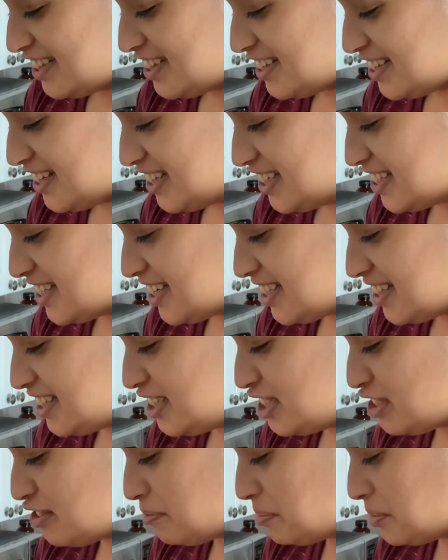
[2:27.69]
Just got
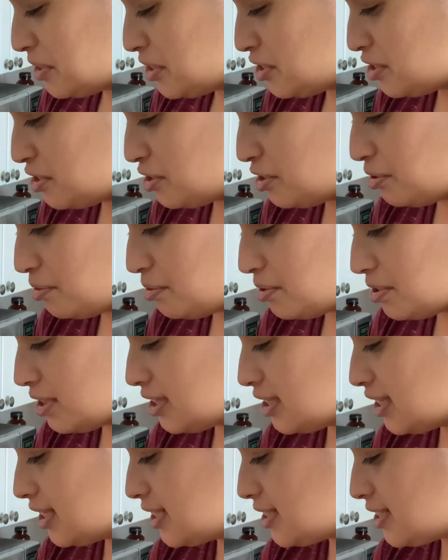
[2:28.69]
these from the
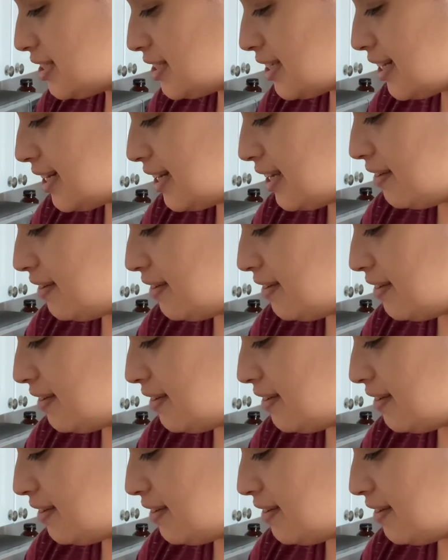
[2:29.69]
store because it's kind of